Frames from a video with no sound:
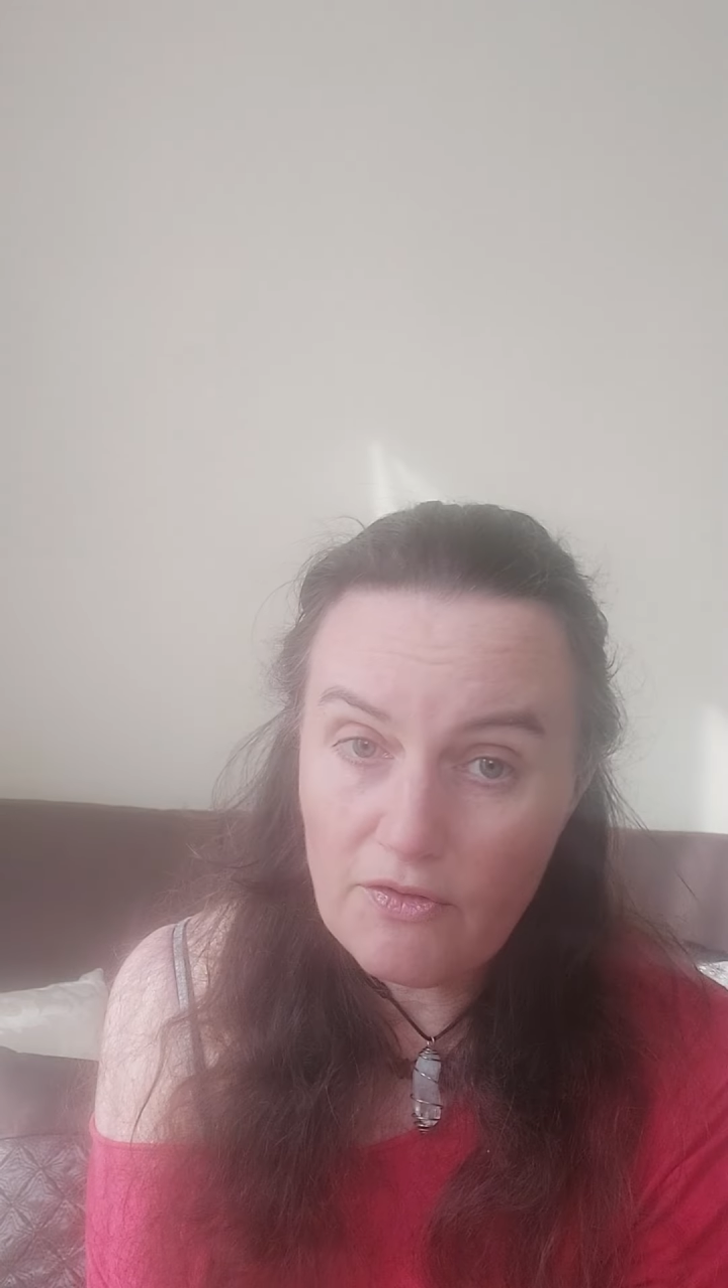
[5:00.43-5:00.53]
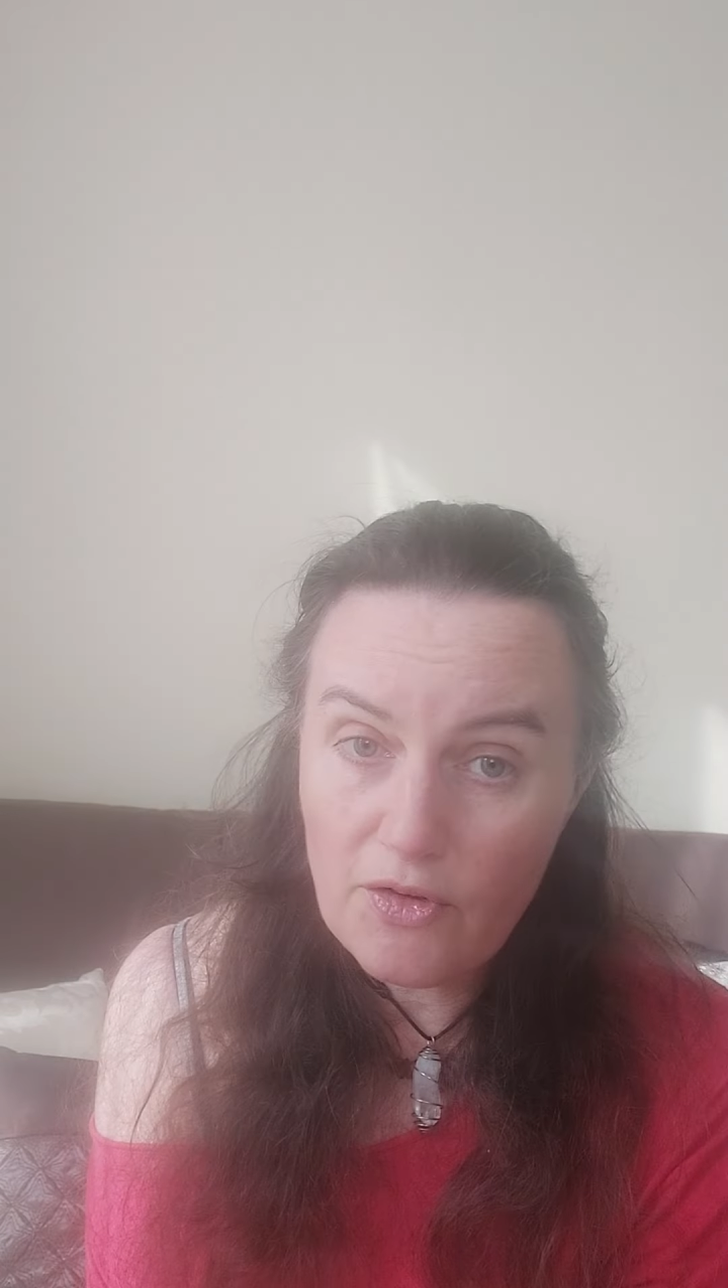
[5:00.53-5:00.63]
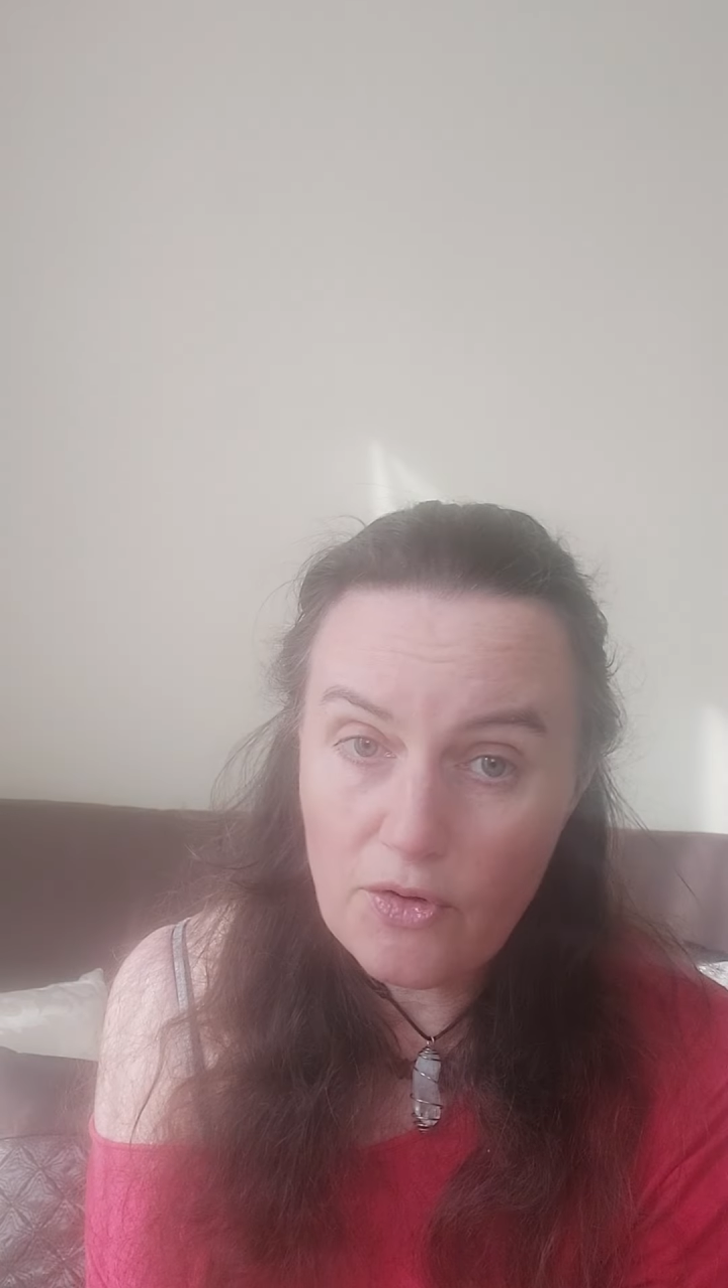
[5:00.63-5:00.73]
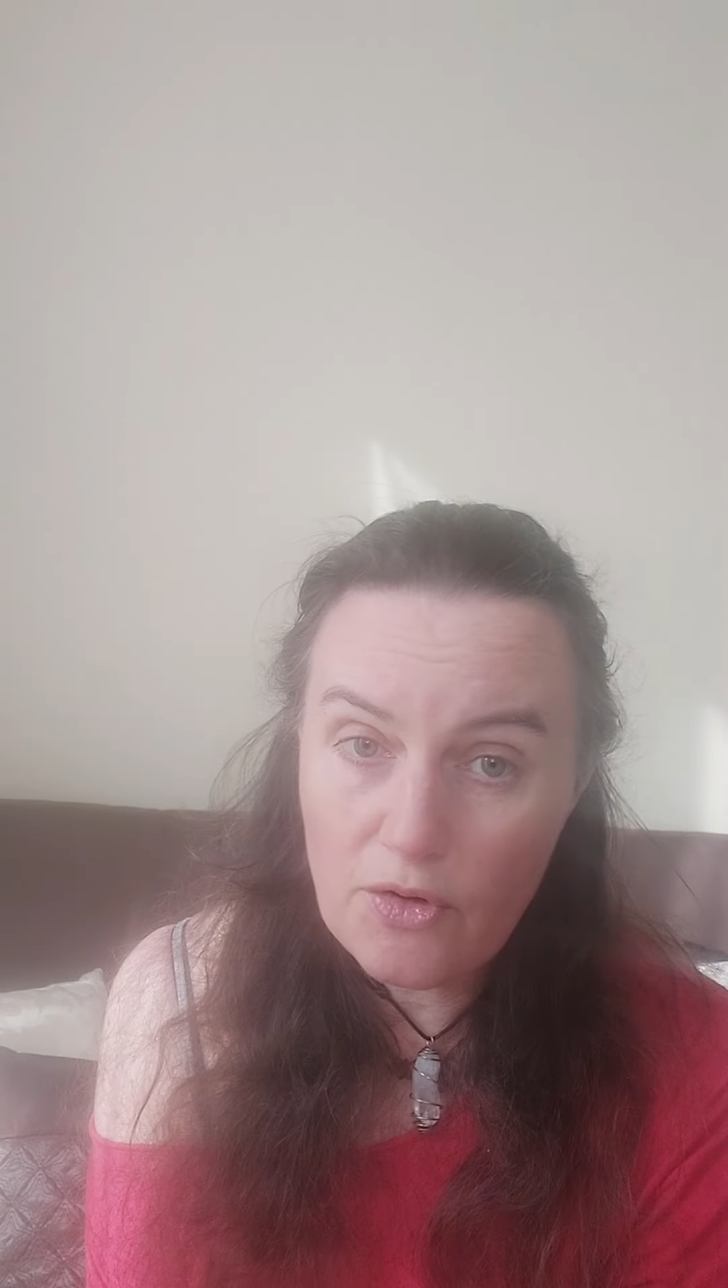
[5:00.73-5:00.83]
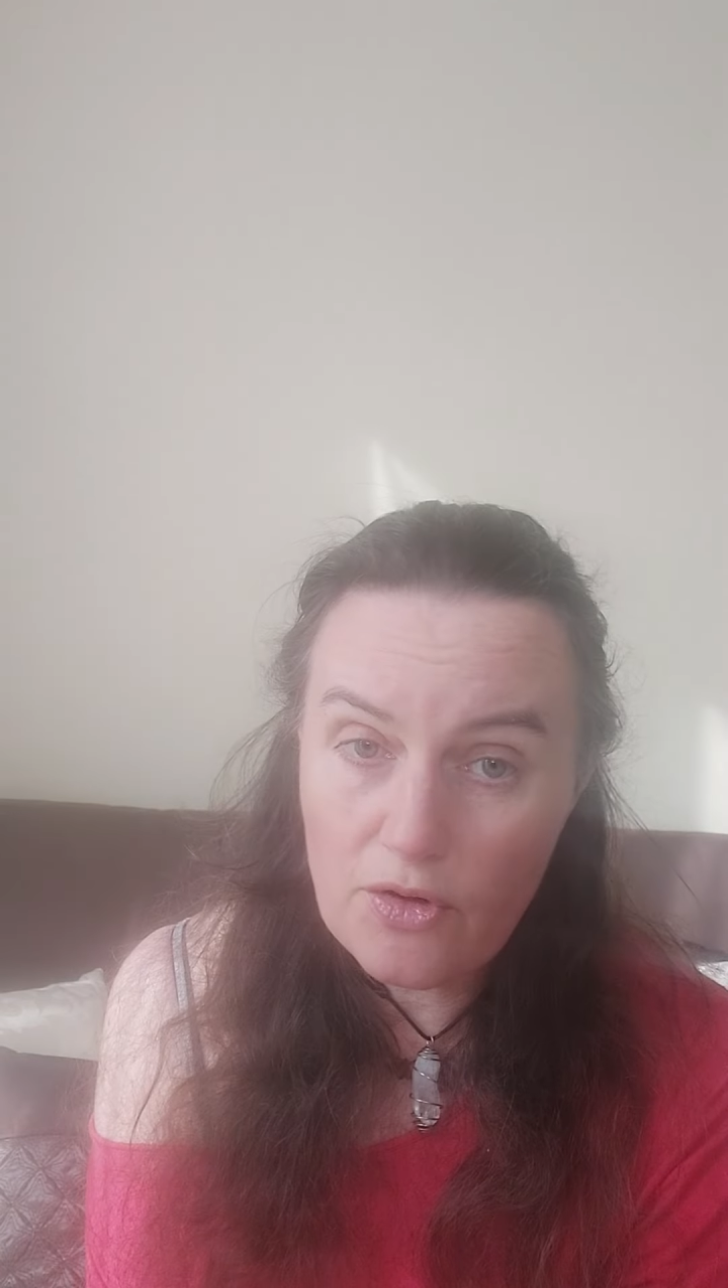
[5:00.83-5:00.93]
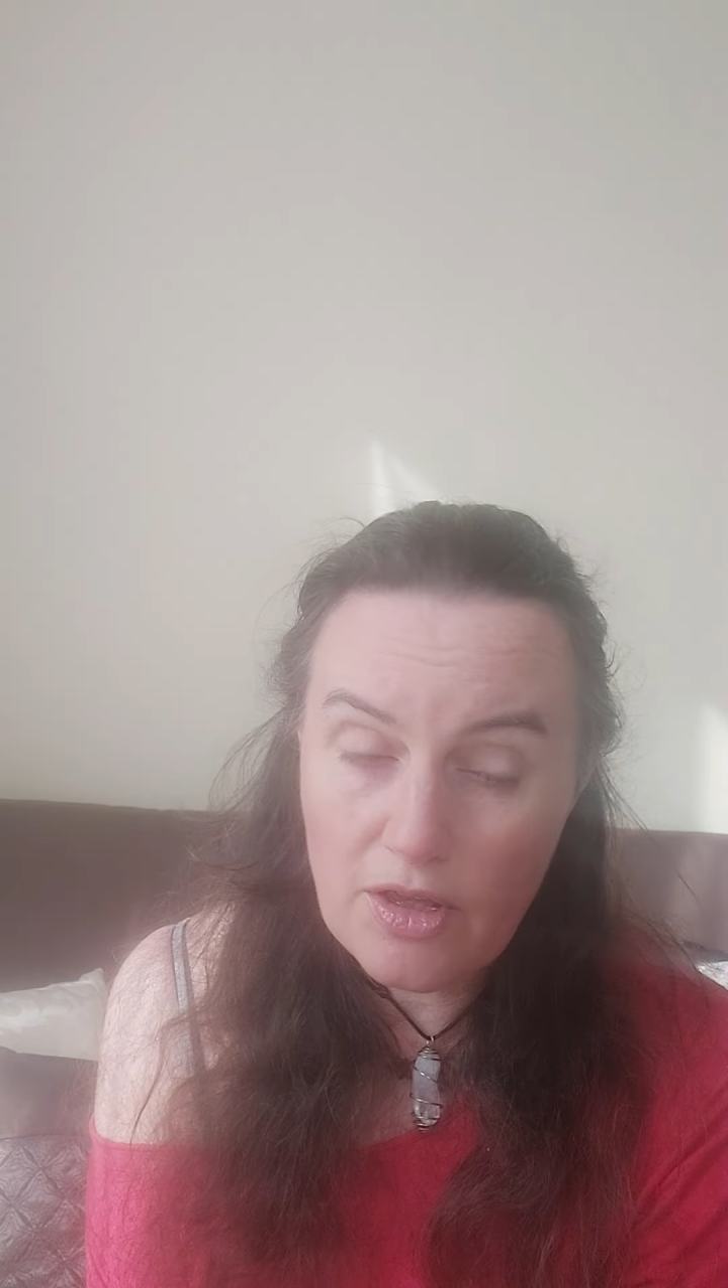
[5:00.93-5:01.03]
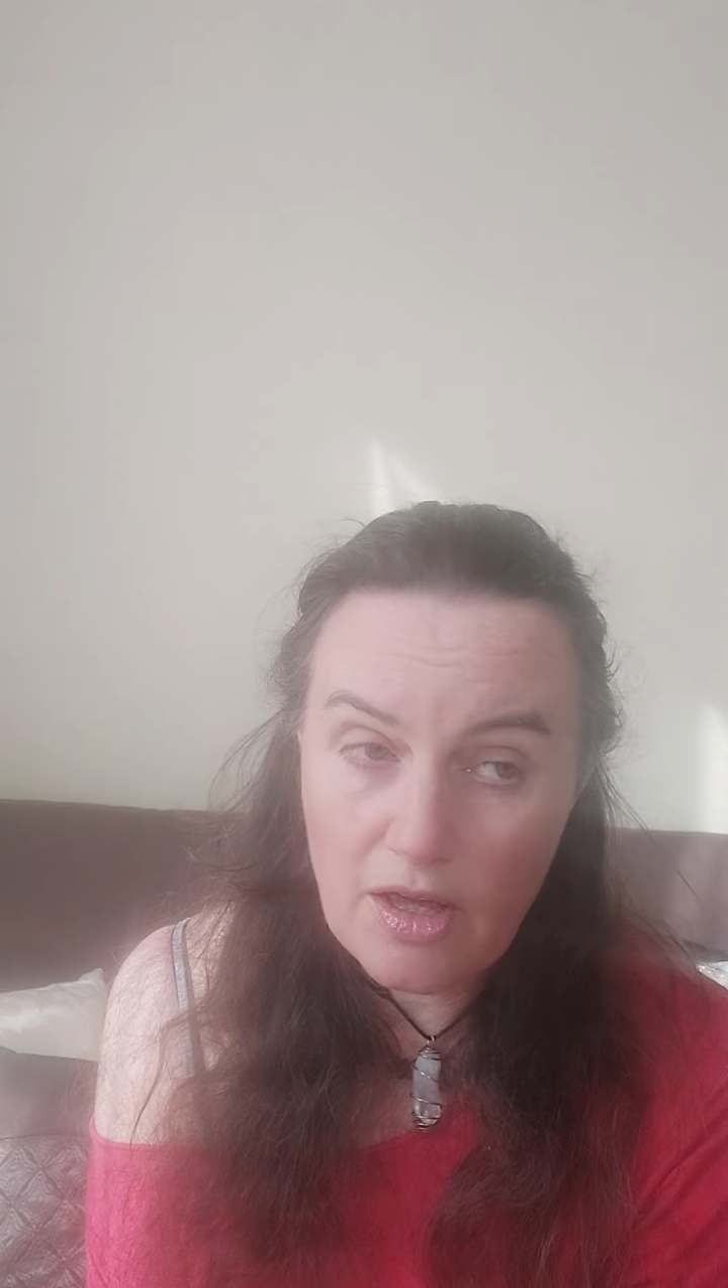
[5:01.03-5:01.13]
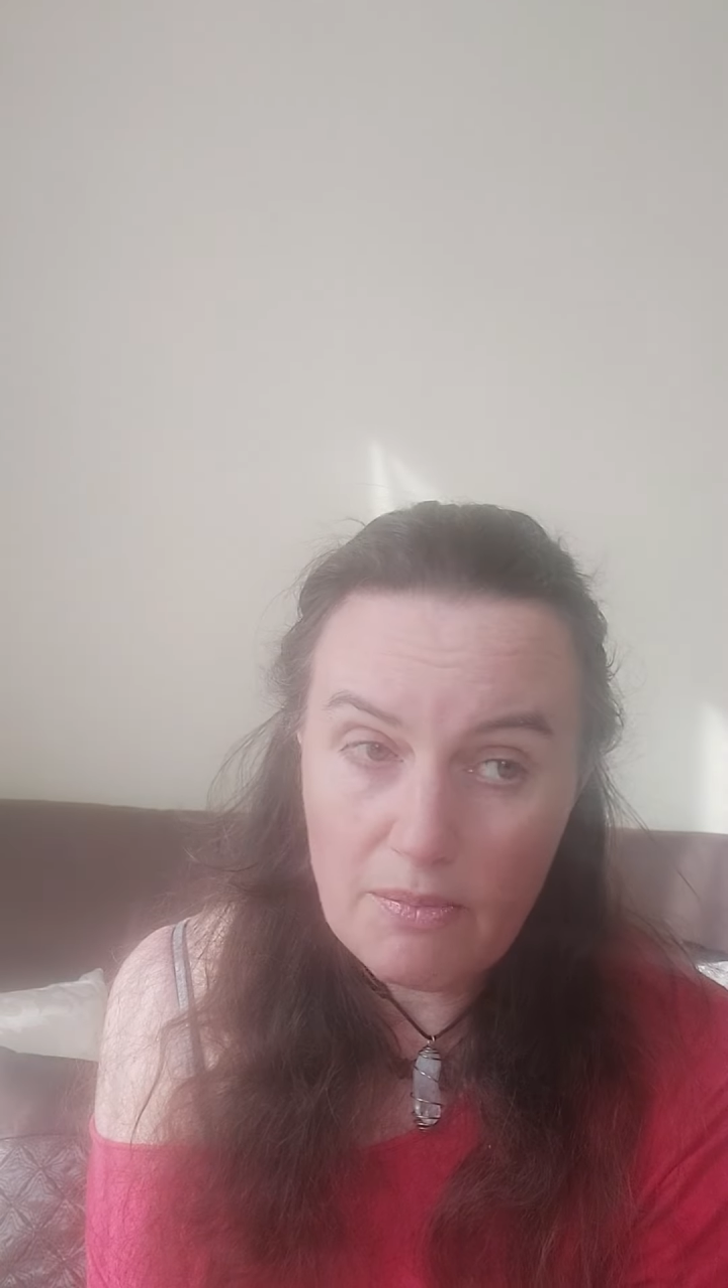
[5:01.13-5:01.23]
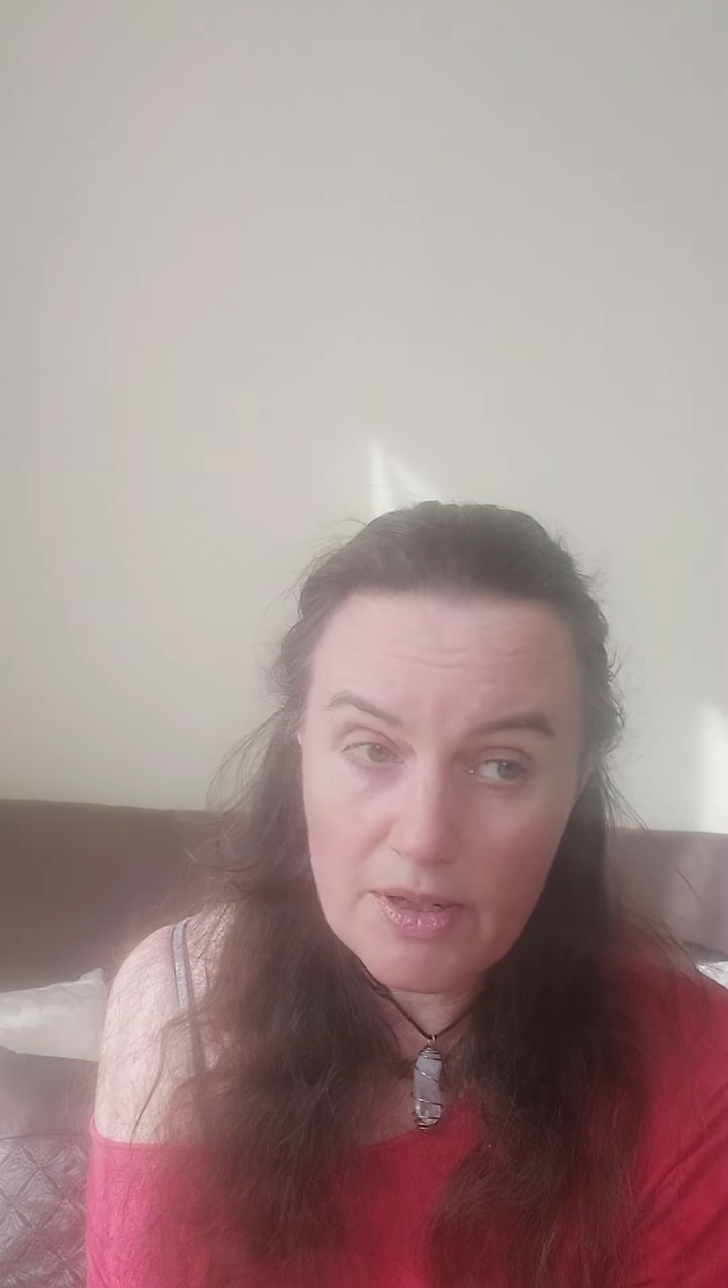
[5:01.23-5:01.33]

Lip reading: for the